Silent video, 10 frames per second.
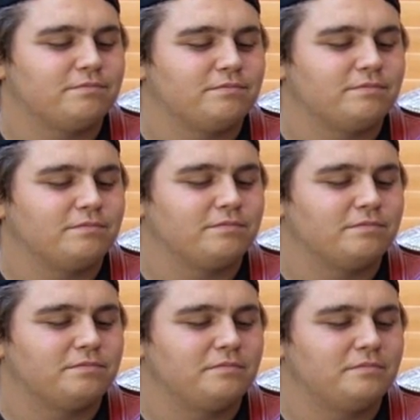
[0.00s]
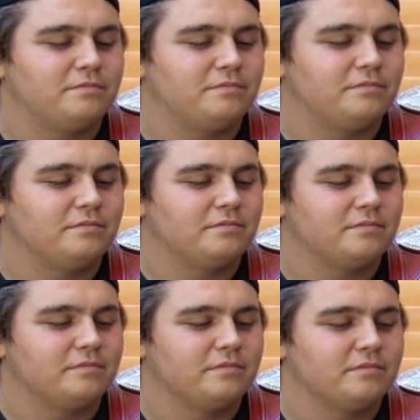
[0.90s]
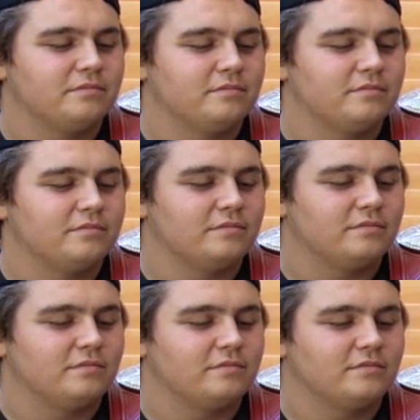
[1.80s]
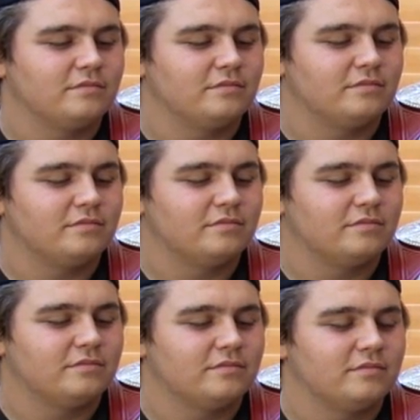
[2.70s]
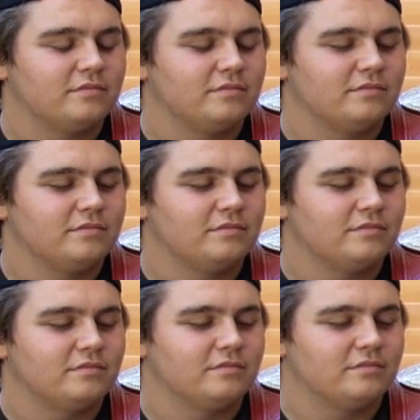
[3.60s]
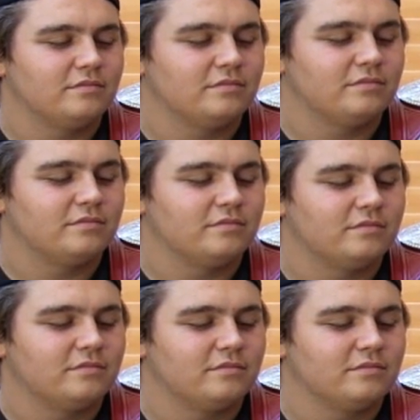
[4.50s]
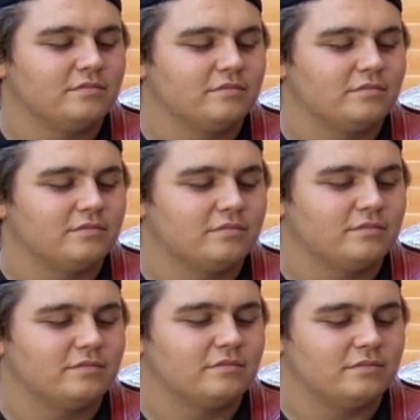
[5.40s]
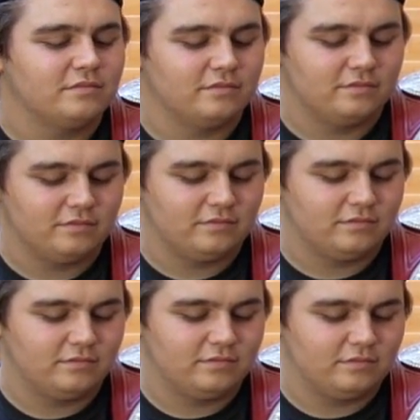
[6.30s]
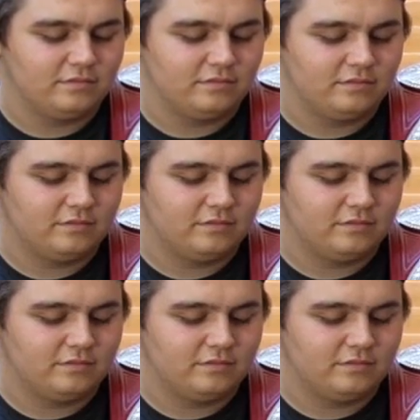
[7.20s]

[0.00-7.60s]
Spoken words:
This person isn't speaking.